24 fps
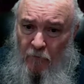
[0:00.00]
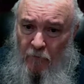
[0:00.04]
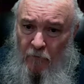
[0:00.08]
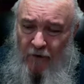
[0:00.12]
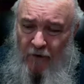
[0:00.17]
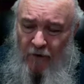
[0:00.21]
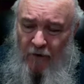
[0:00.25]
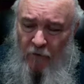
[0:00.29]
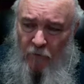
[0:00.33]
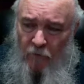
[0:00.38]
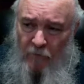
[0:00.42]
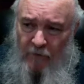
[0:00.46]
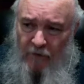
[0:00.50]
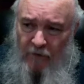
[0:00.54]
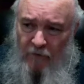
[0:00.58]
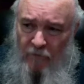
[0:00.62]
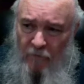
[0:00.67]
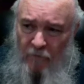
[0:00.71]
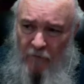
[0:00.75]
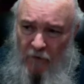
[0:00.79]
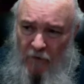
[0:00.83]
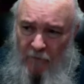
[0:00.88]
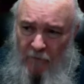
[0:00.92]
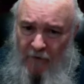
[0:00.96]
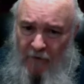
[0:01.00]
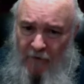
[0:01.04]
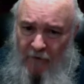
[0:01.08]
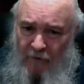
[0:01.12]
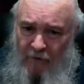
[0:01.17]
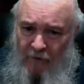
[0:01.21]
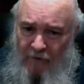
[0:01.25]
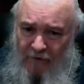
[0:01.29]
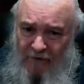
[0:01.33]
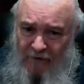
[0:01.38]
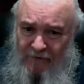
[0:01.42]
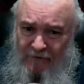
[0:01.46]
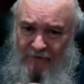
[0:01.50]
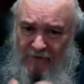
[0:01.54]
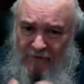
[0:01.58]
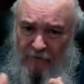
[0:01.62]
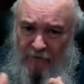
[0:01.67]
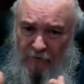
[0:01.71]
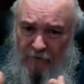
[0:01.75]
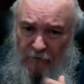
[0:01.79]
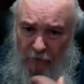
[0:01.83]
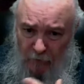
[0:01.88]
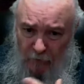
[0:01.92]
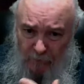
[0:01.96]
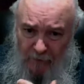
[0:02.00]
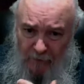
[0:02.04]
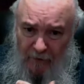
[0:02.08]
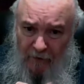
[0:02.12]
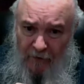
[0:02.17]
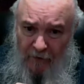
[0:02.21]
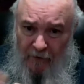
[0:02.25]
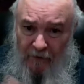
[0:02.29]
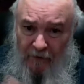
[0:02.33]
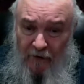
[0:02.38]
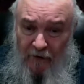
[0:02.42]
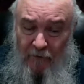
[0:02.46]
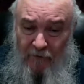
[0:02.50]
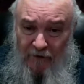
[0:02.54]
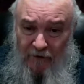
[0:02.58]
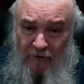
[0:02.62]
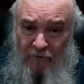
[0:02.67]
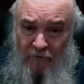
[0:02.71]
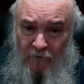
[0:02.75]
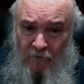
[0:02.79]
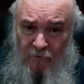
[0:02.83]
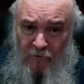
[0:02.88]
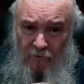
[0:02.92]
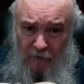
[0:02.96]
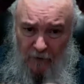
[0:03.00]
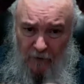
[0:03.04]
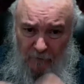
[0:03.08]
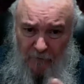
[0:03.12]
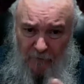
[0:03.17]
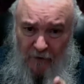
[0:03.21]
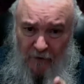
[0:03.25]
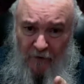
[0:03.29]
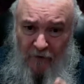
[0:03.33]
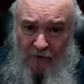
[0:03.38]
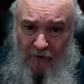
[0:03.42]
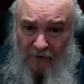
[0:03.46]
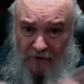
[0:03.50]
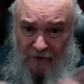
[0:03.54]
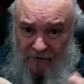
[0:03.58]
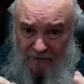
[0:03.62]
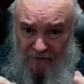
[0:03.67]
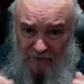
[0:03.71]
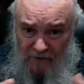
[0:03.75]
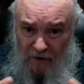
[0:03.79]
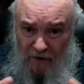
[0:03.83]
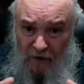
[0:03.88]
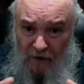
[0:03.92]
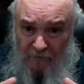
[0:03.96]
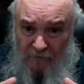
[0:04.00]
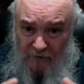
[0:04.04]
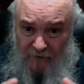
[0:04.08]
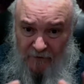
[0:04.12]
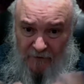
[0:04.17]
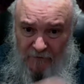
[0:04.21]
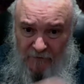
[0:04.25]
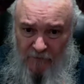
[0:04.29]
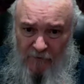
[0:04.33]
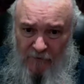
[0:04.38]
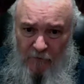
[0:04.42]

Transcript: I don't mean apparent as in your parent. I mean apparent as in obvious.